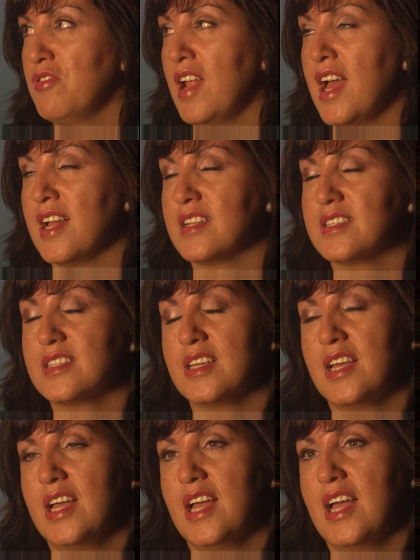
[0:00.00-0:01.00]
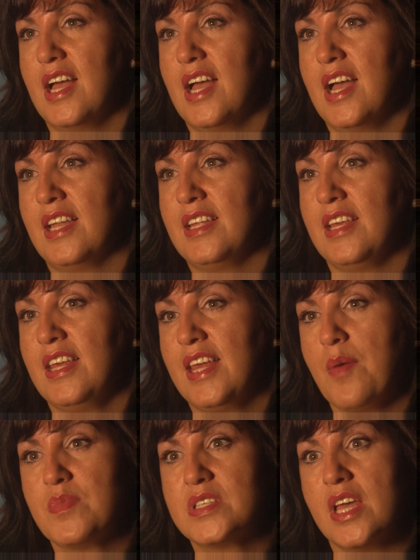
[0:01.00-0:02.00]
Flats and he
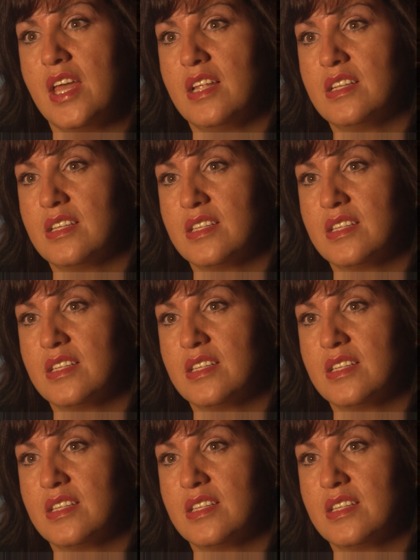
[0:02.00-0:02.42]
kept saying,